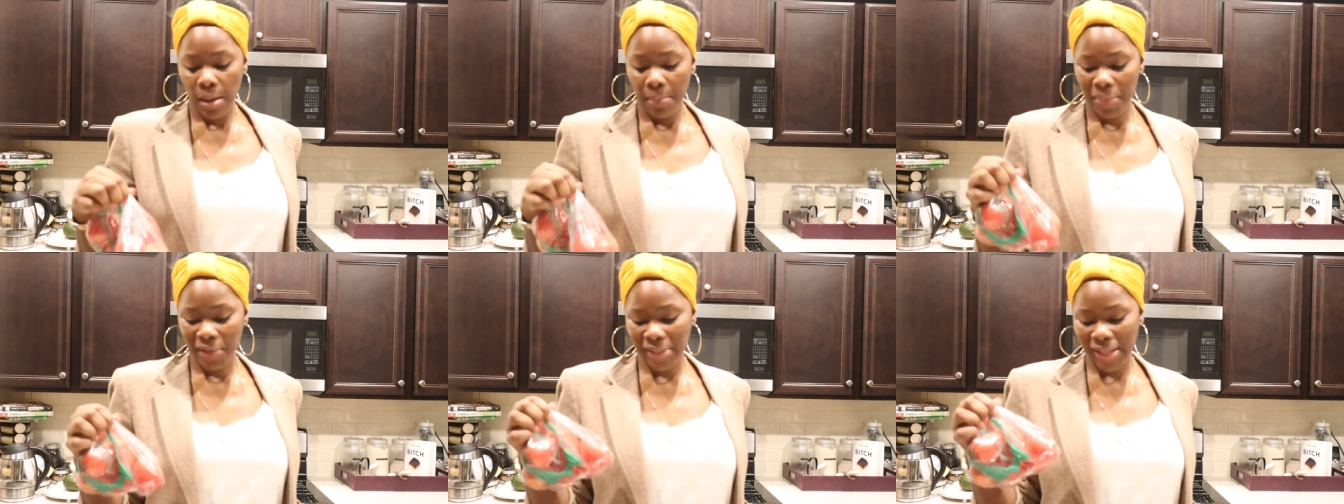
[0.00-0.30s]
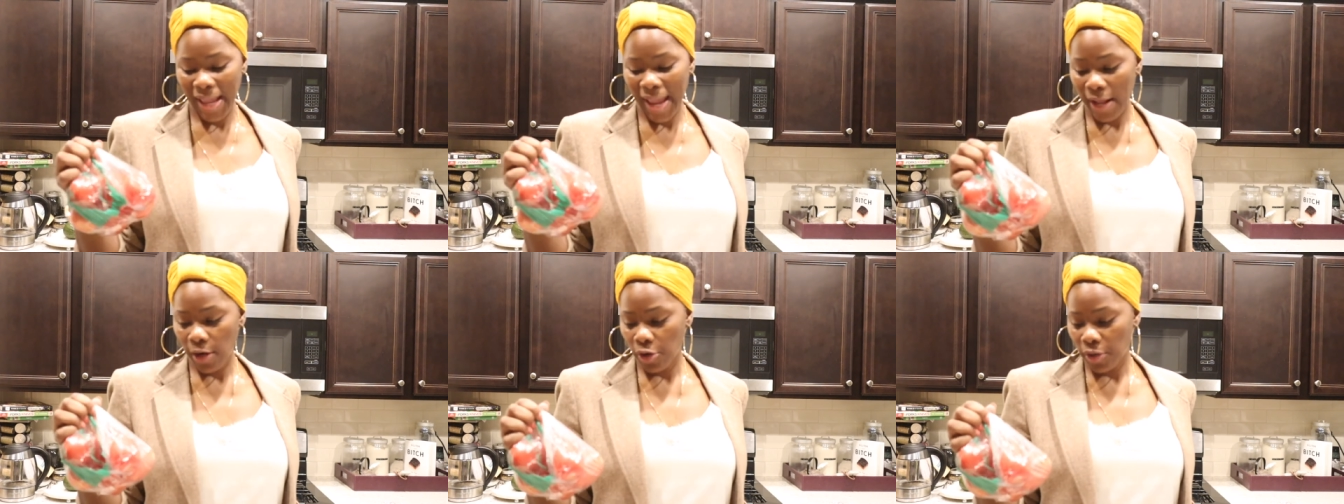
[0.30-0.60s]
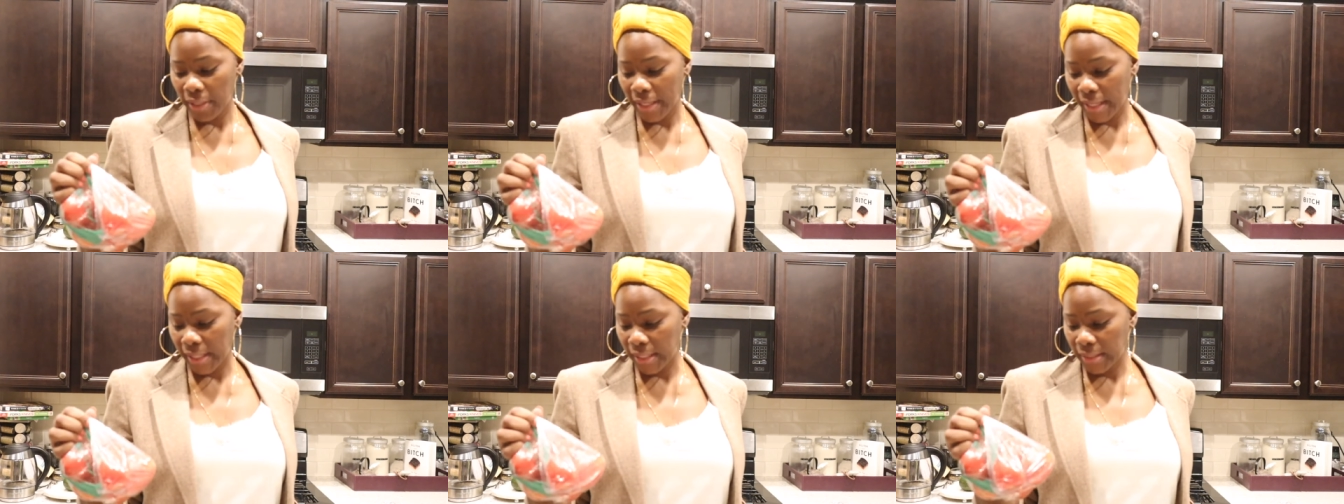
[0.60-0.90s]
but they had
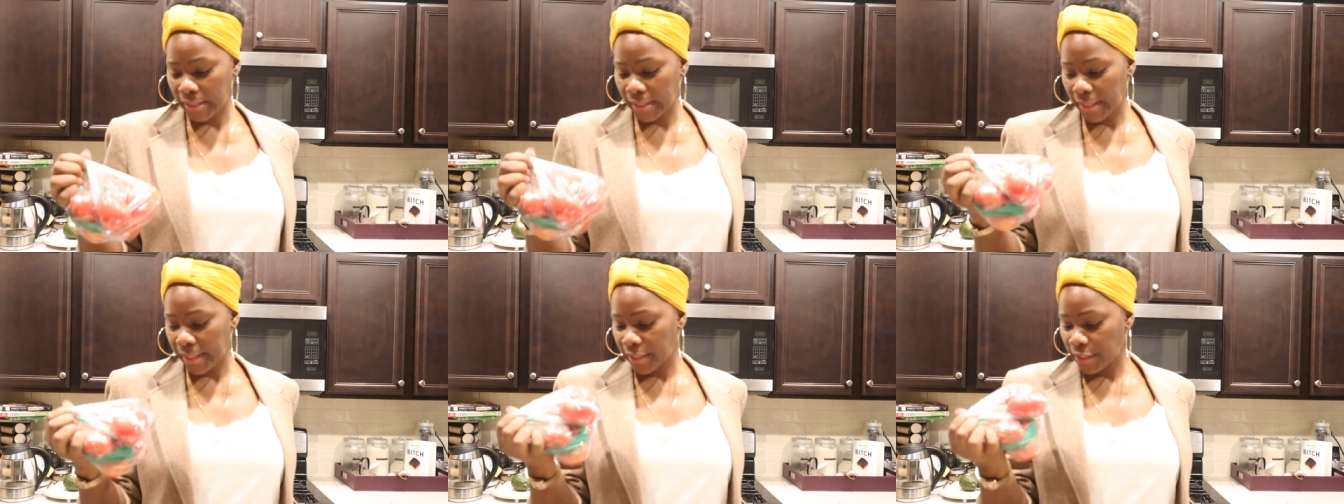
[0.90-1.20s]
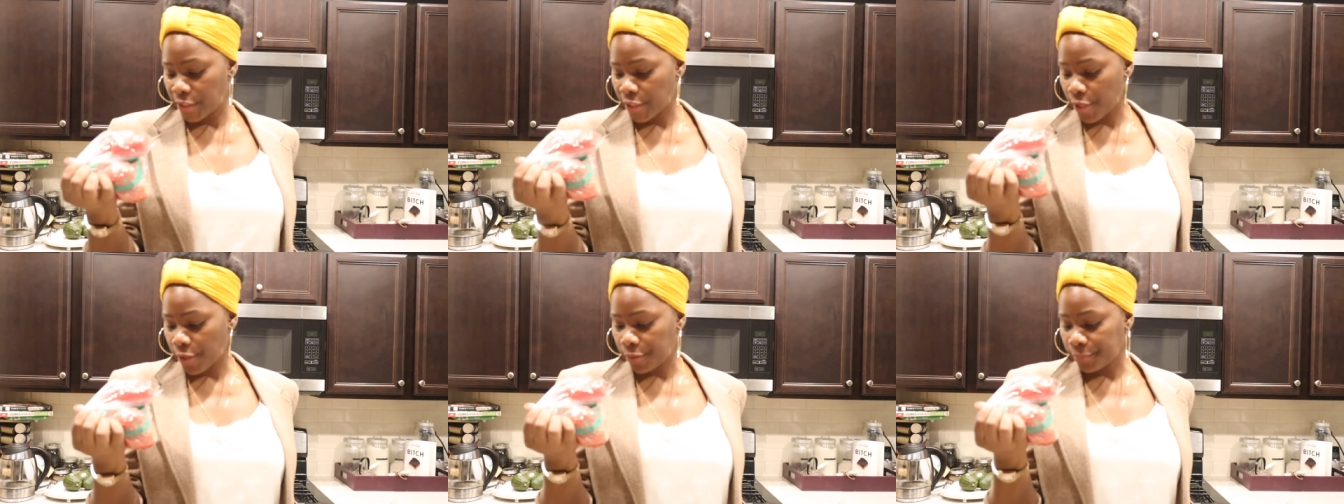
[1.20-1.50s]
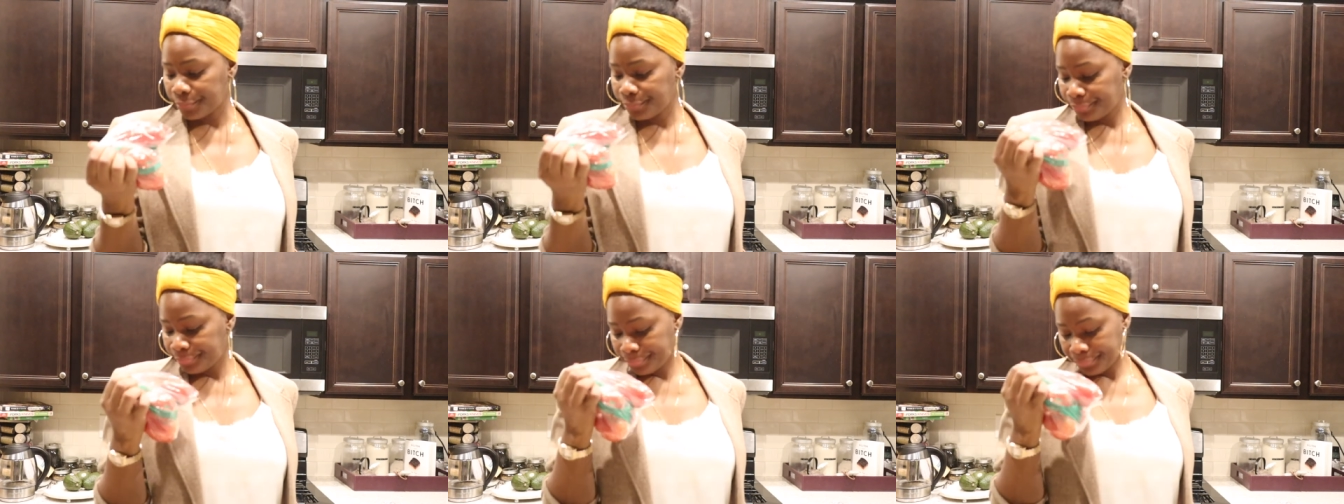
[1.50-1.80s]
organic today,
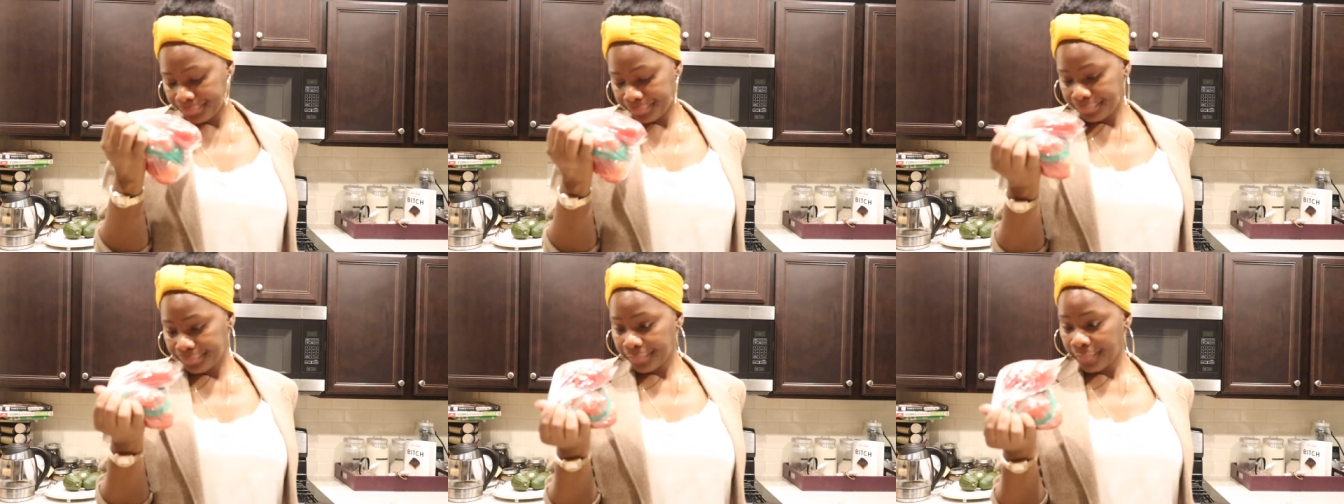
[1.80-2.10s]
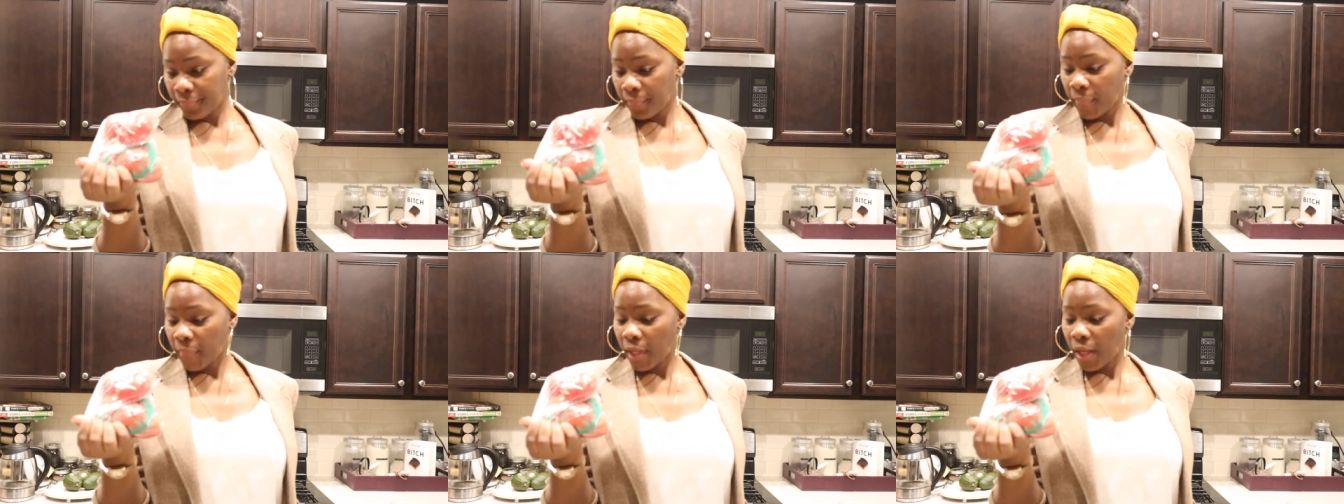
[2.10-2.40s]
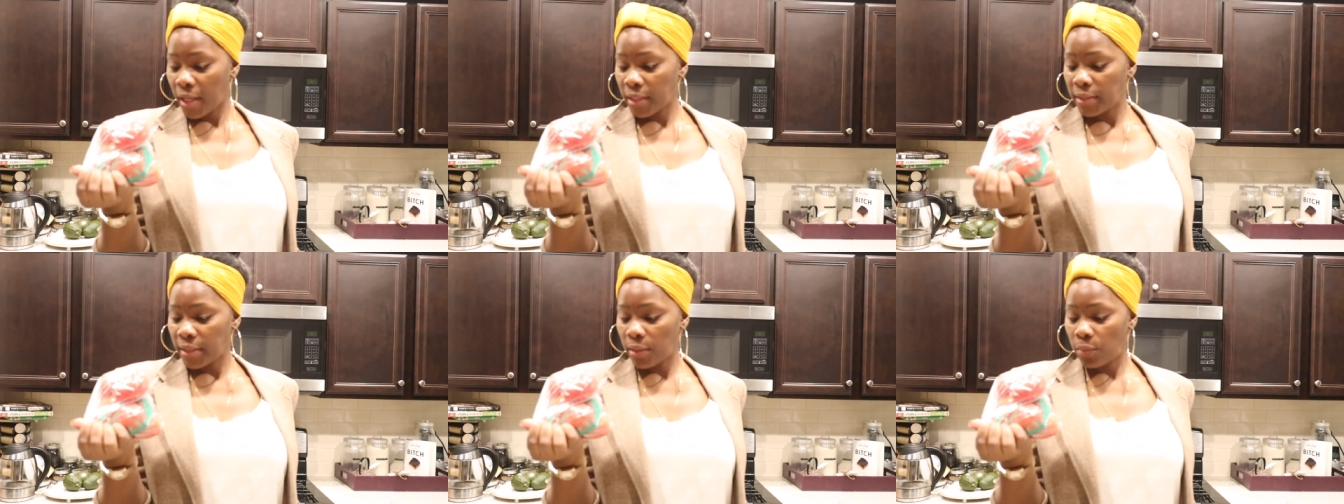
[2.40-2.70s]
so
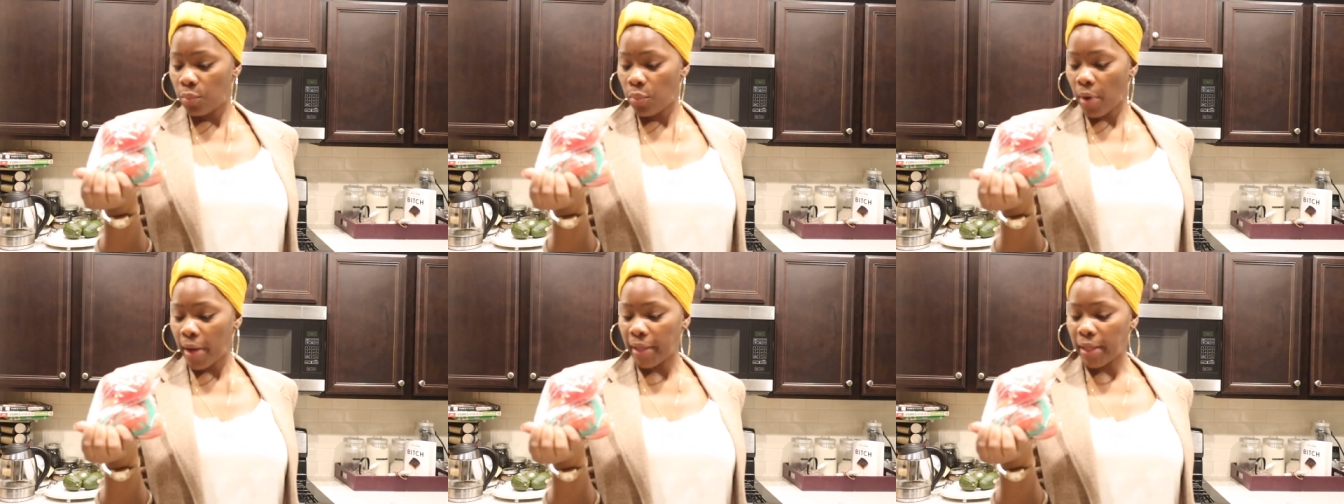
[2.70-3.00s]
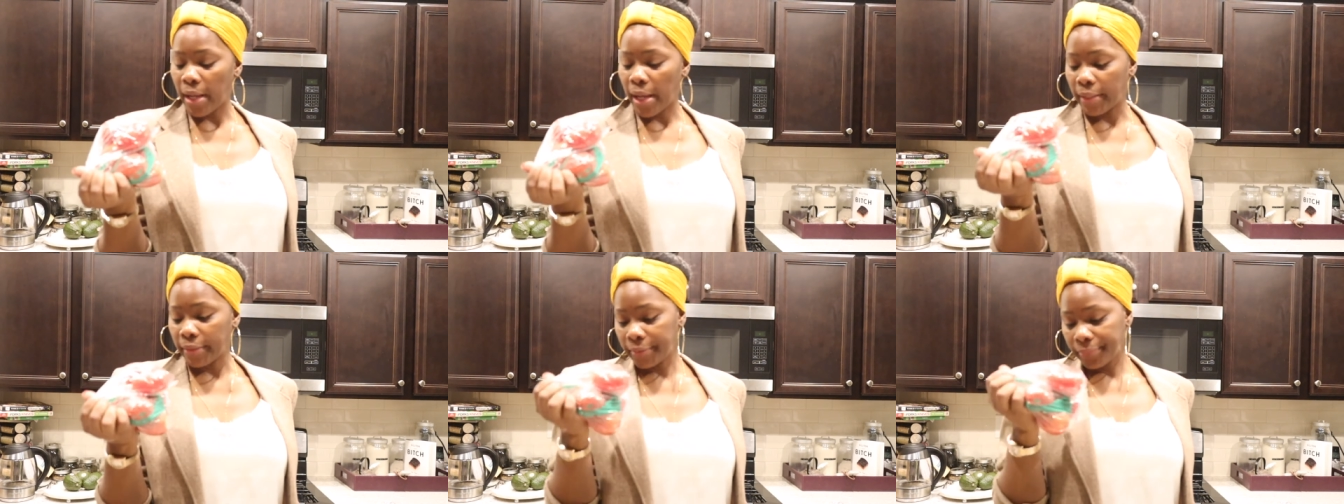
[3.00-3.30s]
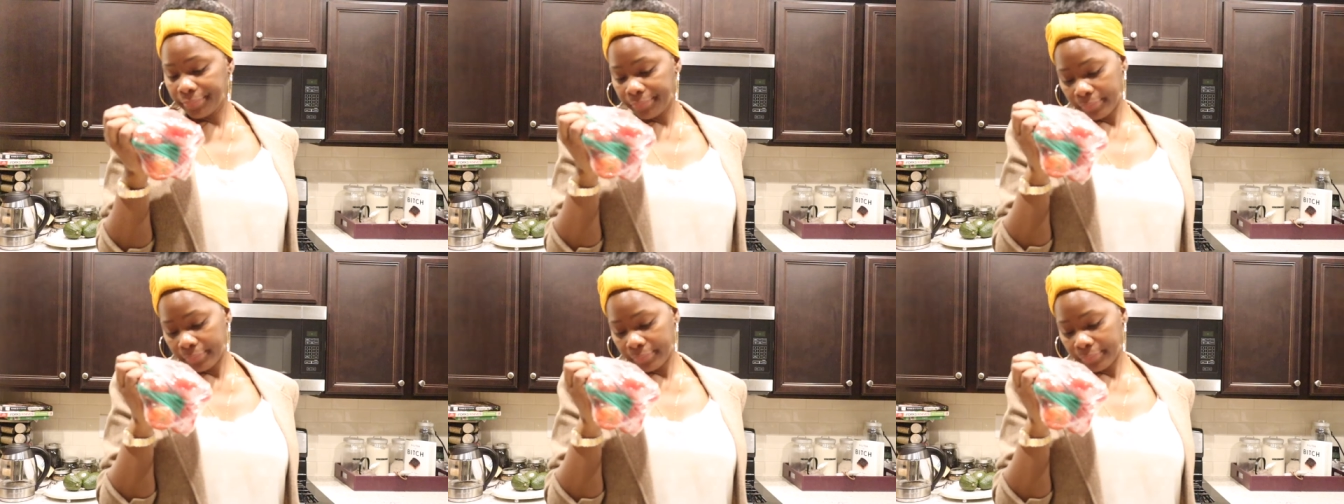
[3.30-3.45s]
I said why not?